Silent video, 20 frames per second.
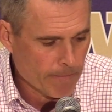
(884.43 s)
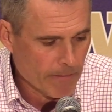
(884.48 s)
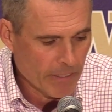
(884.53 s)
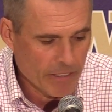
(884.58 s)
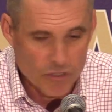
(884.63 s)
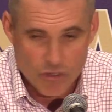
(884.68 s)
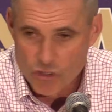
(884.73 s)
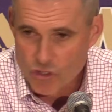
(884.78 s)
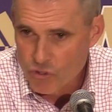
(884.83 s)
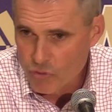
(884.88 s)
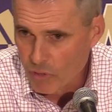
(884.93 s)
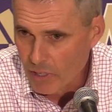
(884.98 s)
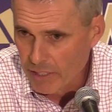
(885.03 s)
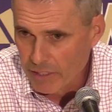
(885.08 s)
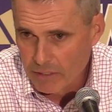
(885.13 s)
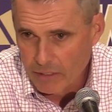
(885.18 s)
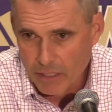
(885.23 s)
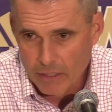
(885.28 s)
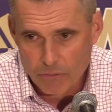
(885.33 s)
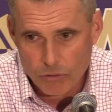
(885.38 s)
his
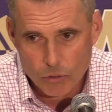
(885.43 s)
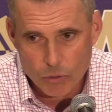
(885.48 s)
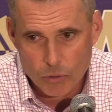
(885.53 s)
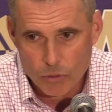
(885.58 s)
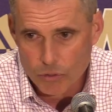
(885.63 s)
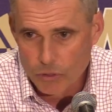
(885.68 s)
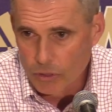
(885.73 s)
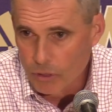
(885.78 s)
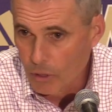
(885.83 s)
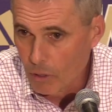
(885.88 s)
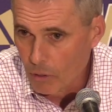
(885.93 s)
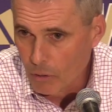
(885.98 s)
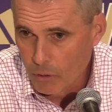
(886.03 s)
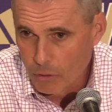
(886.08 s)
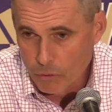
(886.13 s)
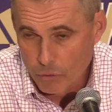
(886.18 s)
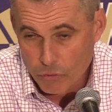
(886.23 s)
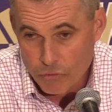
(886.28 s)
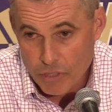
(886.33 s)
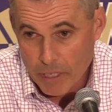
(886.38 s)
strength levels and
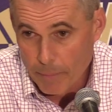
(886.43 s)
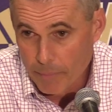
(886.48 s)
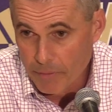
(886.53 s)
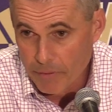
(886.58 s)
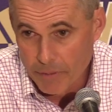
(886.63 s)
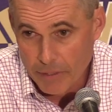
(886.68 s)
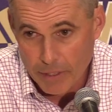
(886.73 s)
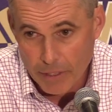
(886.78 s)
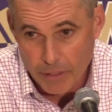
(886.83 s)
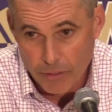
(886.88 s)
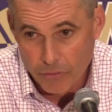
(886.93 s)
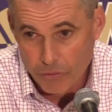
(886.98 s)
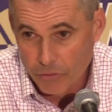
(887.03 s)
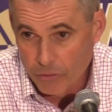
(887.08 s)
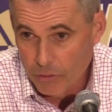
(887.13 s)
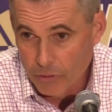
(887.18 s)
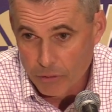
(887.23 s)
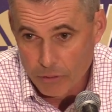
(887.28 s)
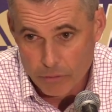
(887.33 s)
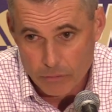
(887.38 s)
all those type of things
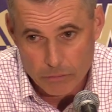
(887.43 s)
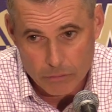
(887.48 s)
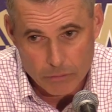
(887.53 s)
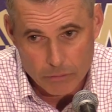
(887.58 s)
are